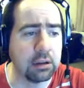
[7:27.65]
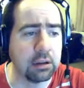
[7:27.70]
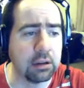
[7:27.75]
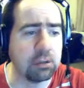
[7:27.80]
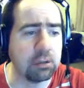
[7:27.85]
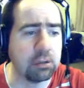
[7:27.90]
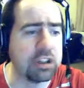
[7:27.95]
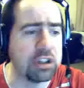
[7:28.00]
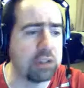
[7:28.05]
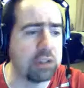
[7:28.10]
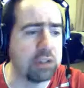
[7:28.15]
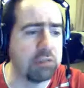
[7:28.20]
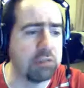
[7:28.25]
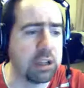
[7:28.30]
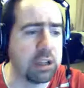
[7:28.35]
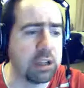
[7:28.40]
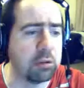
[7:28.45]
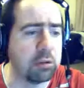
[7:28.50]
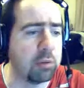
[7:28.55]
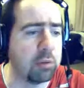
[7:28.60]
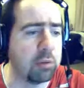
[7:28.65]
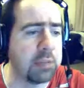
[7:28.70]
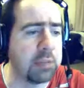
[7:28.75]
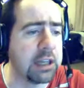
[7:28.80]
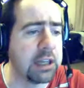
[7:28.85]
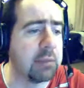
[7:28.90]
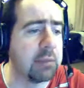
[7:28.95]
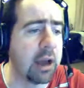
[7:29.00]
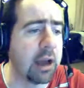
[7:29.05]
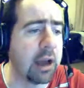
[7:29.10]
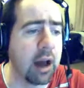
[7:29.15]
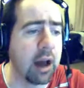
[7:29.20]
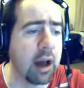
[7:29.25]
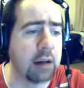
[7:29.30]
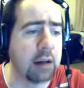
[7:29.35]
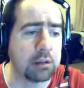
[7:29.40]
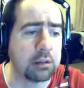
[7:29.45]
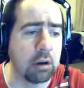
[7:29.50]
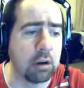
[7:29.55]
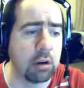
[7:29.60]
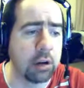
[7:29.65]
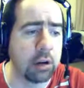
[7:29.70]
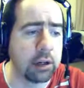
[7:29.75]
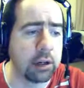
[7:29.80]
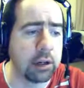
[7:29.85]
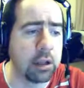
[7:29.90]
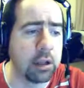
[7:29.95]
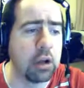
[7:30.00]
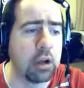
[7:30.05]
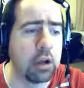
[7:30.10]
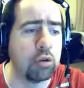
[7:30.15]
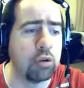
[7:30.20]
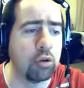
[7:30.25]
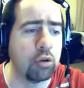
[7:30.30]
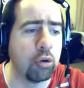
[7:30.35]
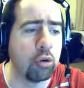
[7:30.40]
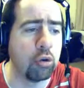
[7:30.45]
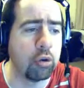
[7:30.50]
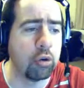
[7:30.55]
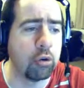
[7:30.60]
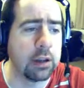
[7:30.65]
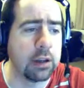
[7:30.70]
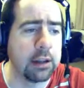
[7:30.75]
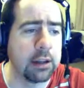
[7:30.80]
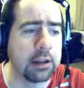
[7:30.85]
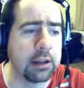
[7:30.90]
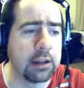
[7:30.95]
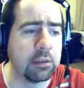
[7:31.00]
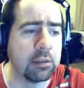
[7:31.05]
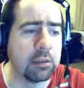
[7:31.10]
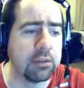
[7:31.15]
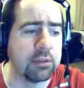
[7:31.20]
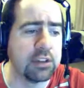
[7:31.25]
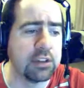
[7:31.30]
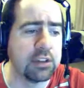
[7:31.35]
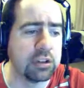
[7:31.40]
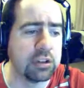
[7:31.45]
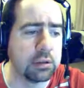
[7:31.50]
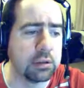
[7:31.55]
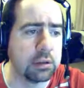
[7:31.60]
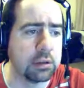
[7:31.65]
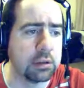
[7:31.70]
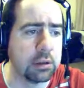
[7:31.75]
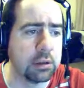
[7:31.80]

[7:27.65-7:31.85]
Or is she real, or merely my heart's longing, drawn into a vision?